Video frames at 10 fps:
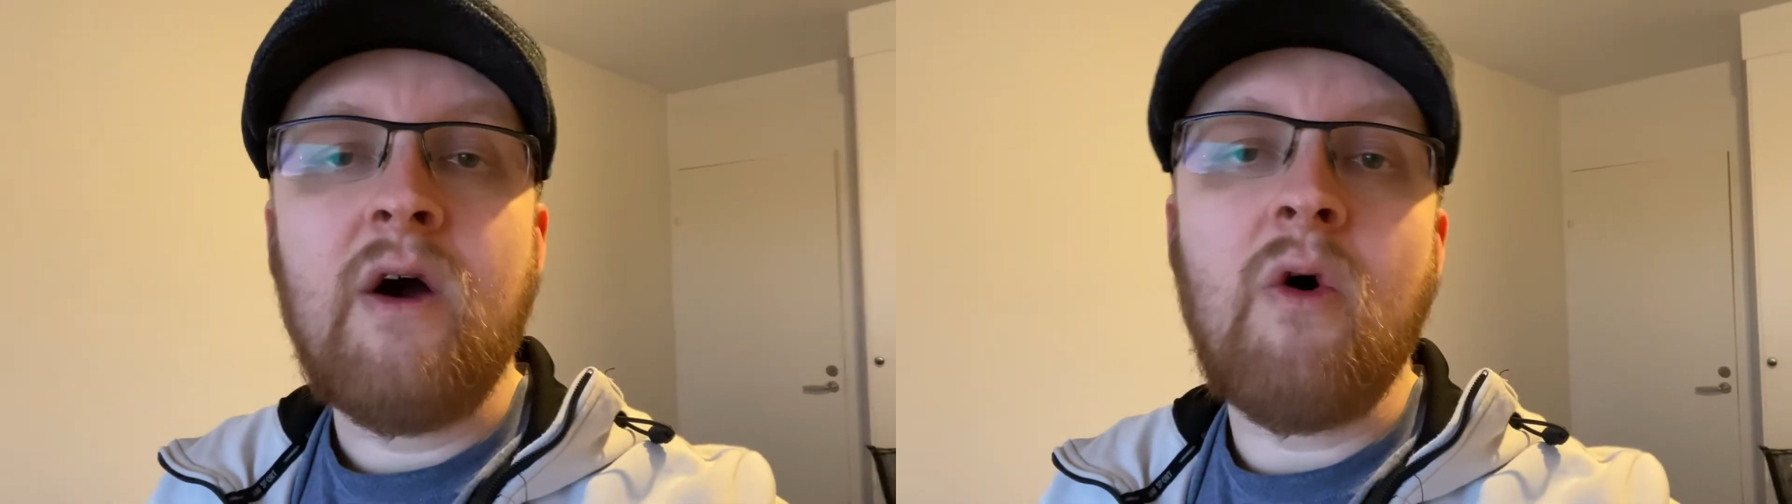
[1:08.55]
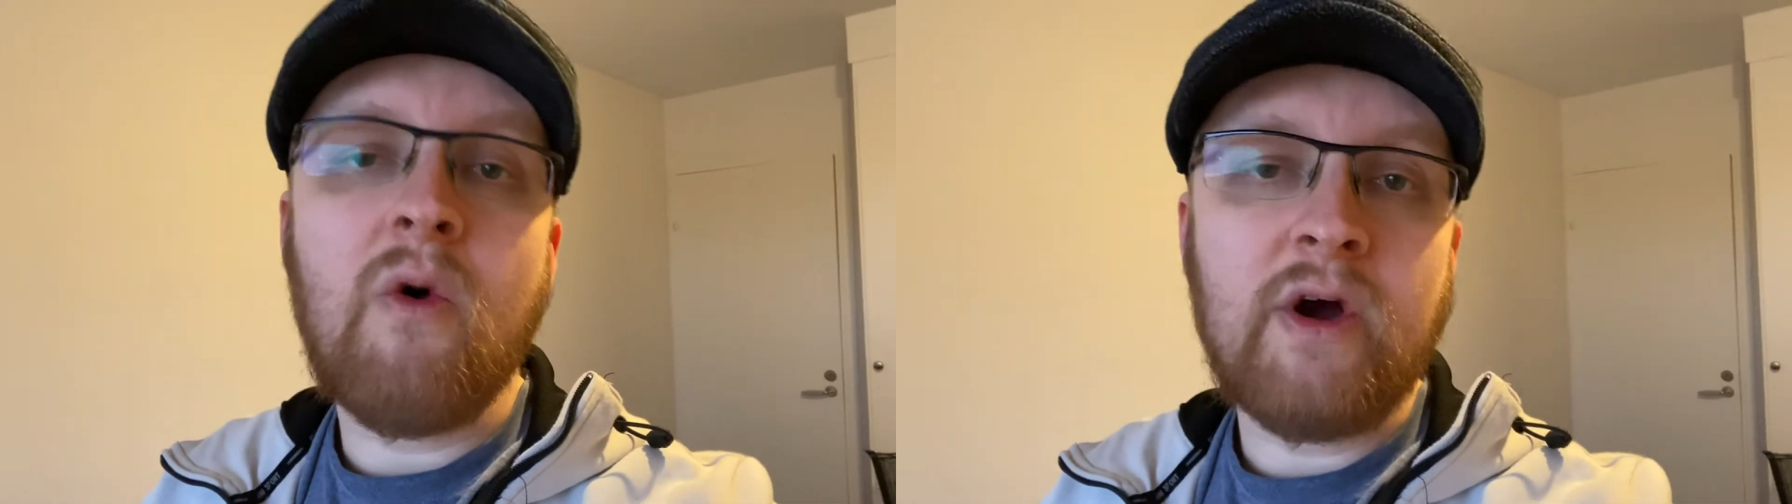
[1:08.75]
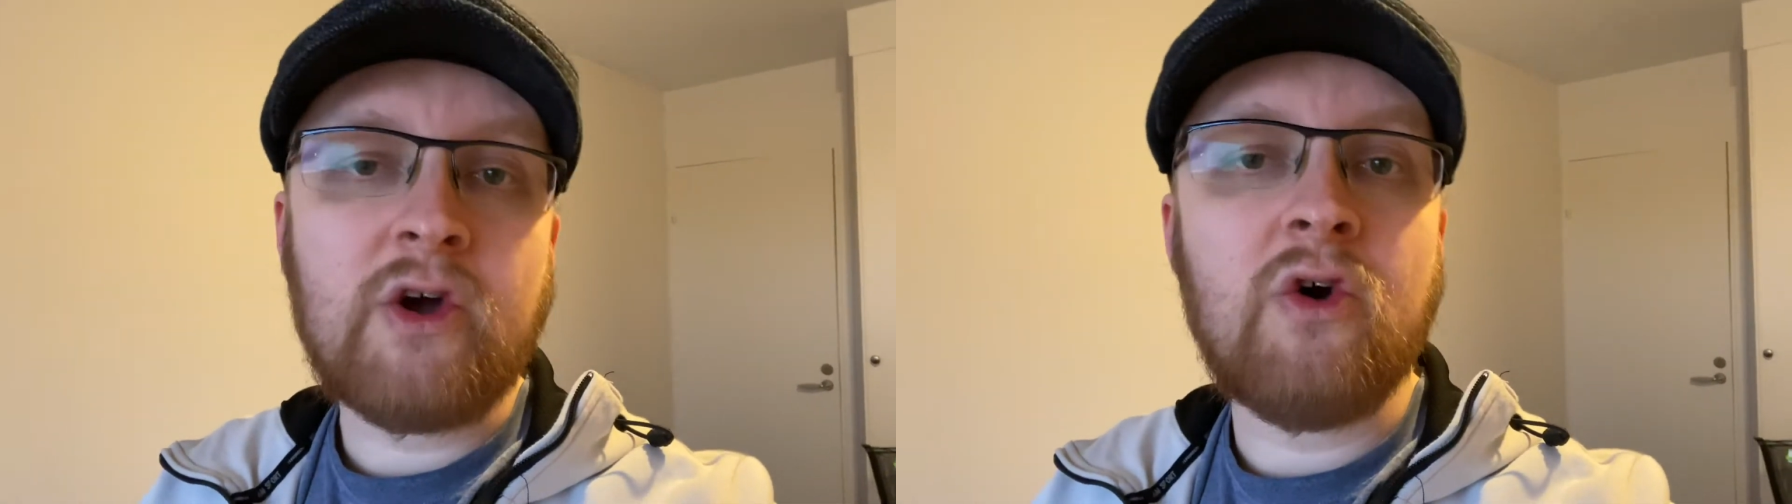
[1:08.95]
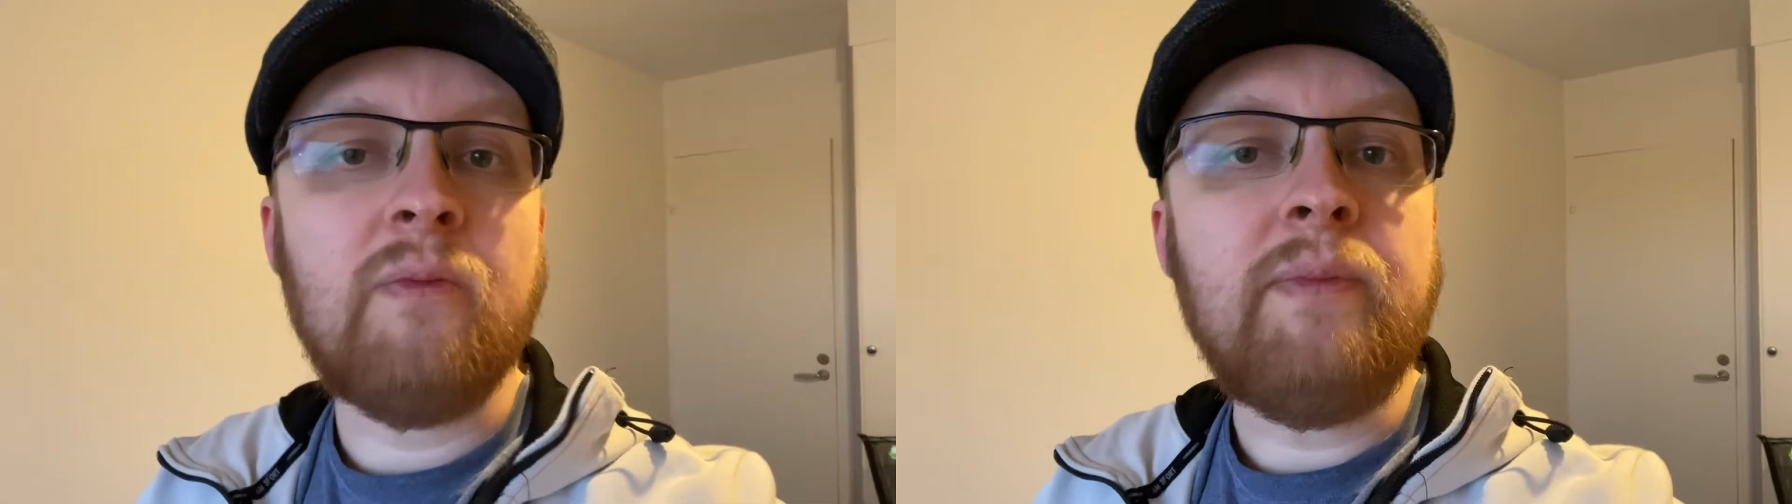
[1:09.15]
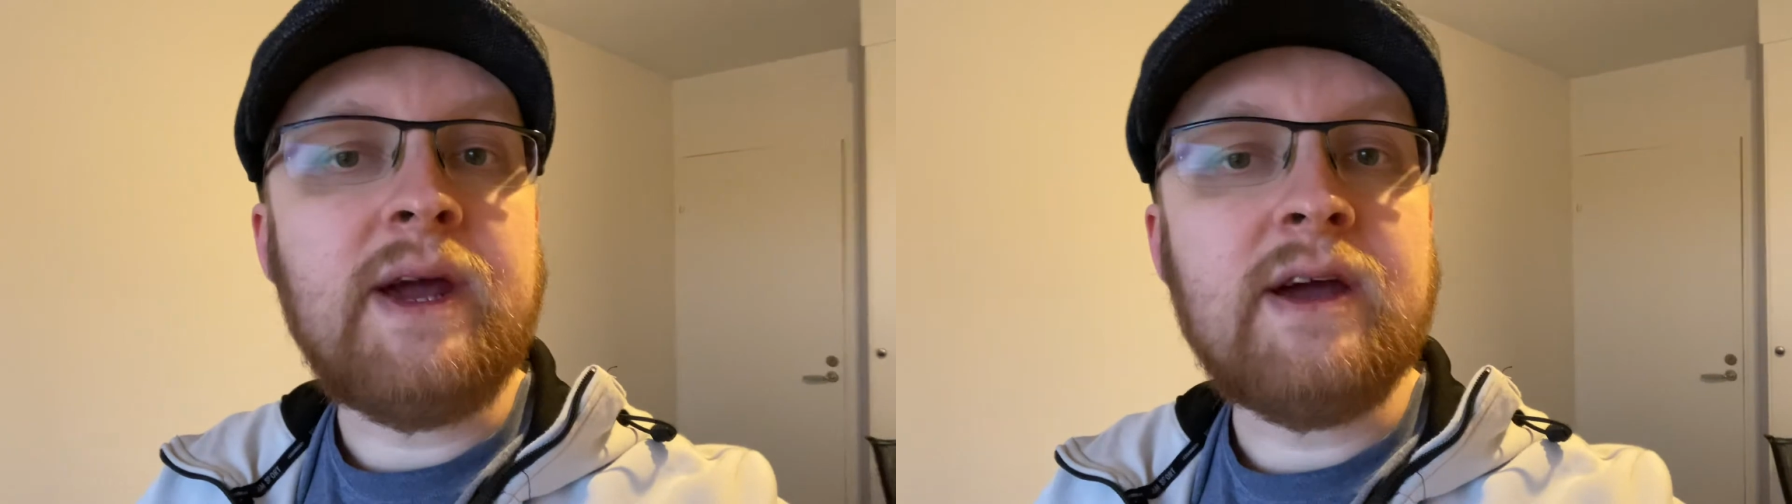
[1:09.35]
Or it
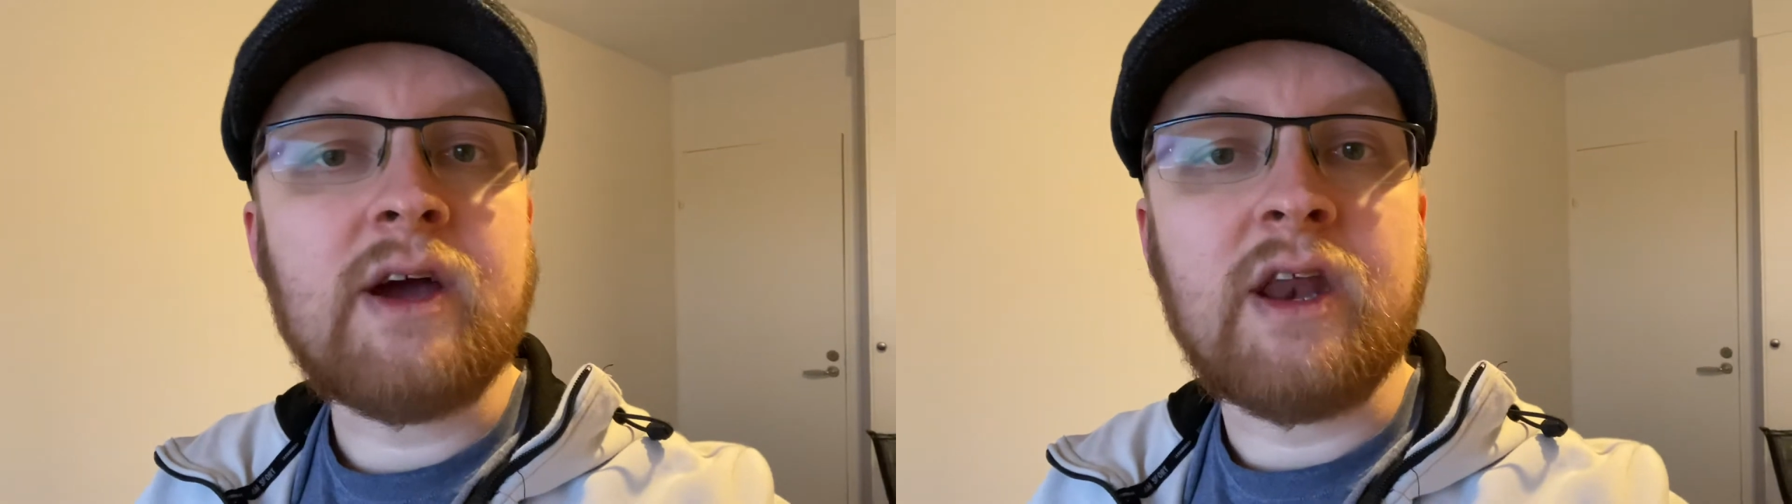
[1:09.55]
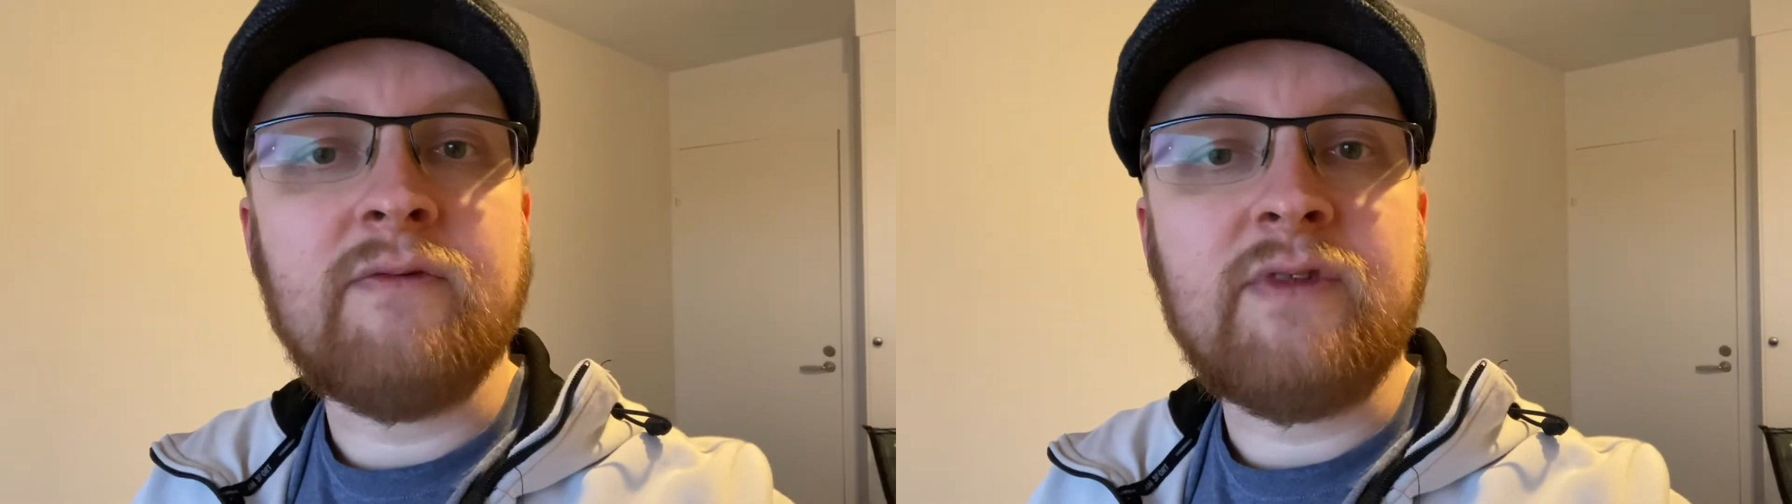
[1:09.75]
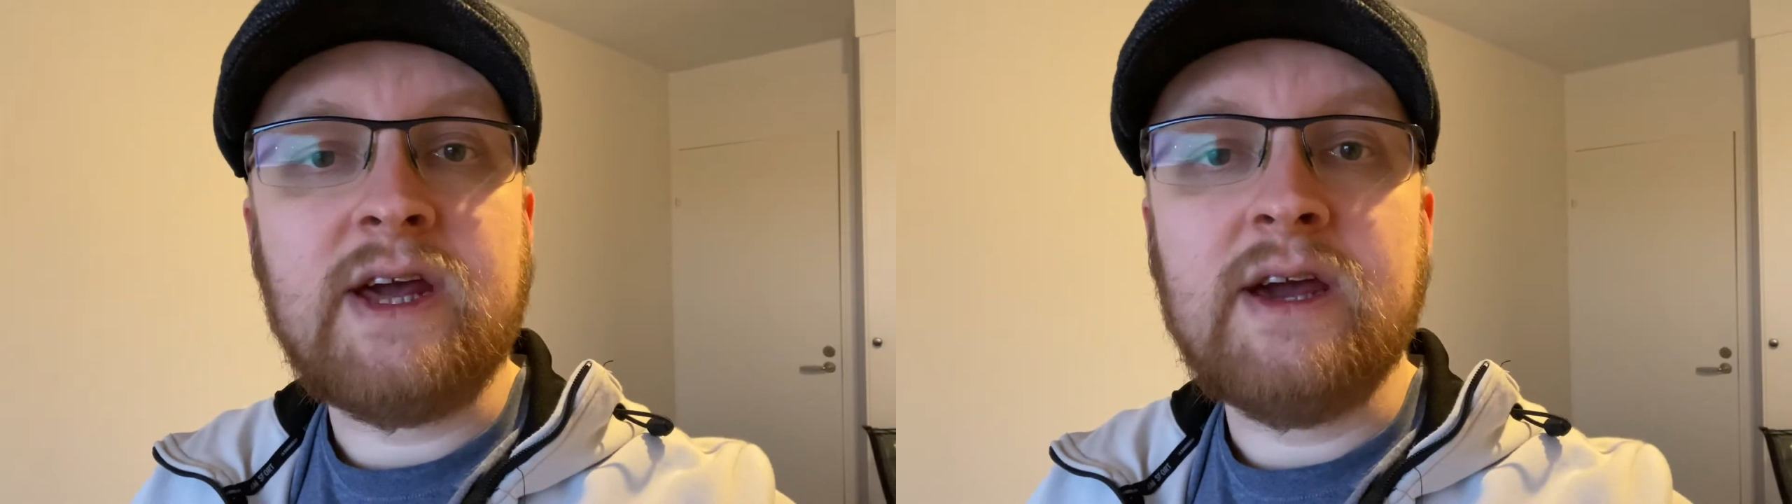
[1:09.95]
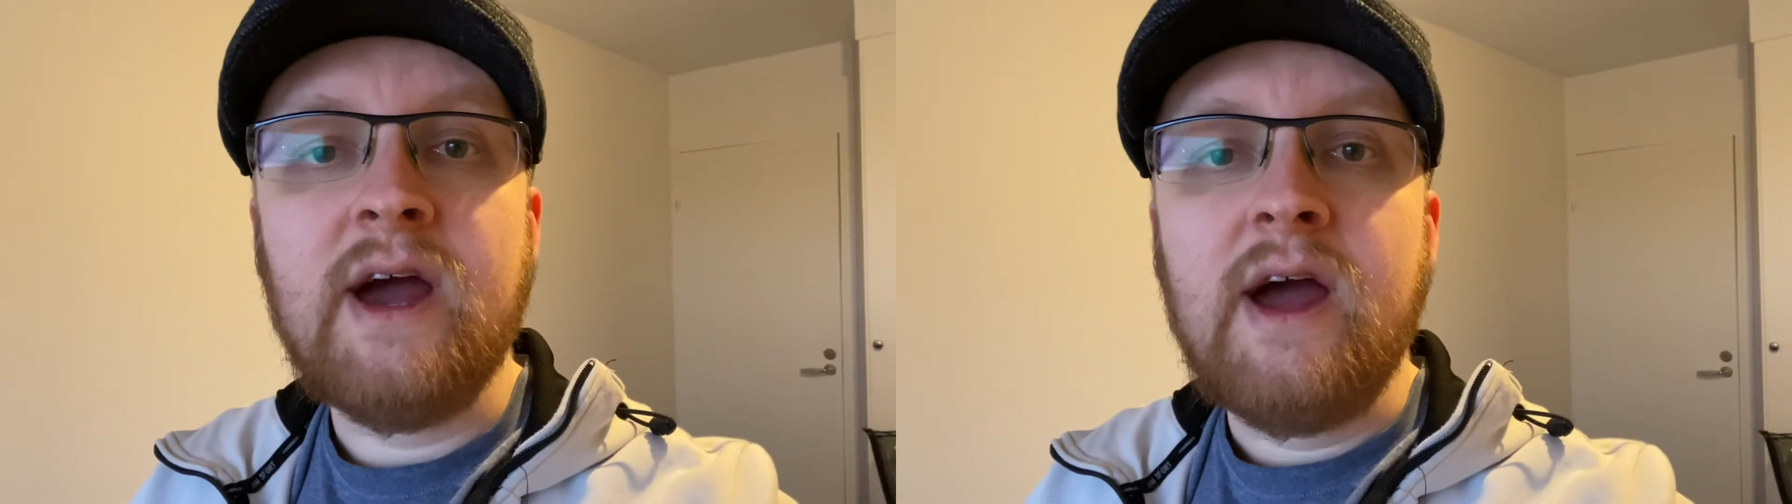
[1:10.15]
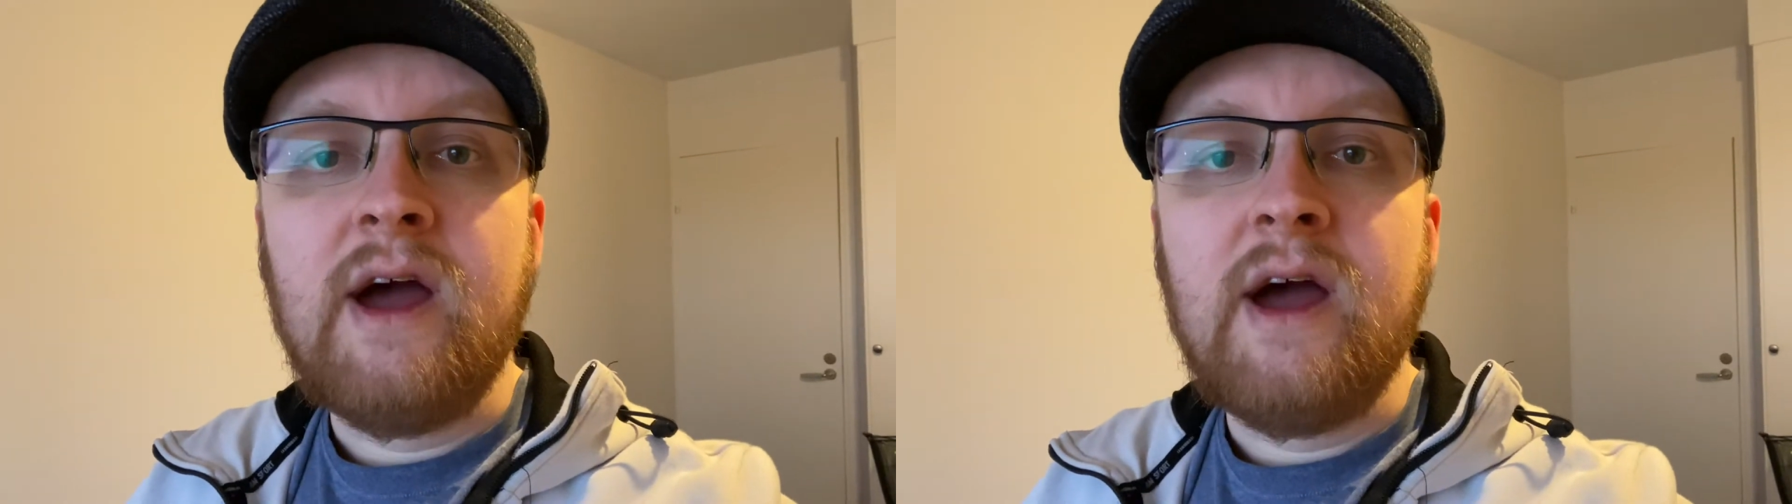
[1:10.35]
could be kind of the